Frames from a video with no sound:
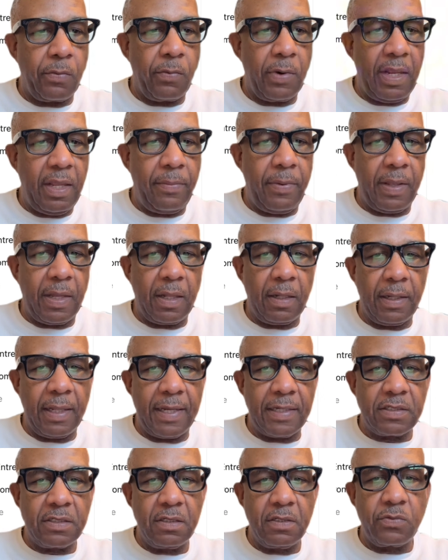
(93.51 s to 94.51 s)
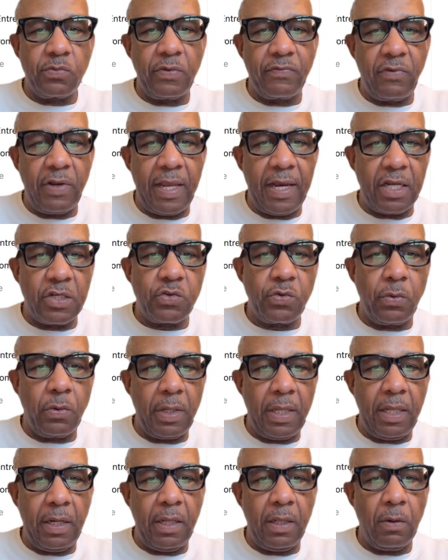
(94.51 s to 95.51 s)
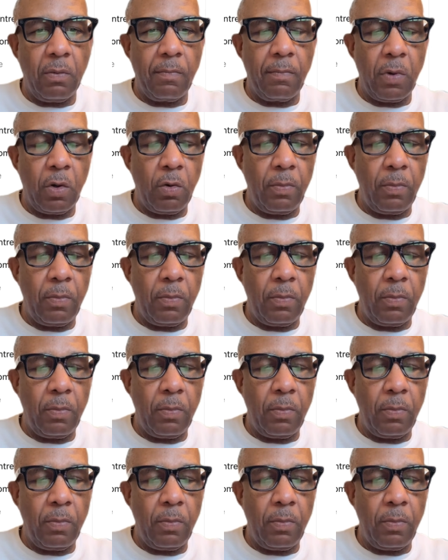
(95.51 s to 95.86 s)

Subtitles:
Ray-Ban glasses with natural handheld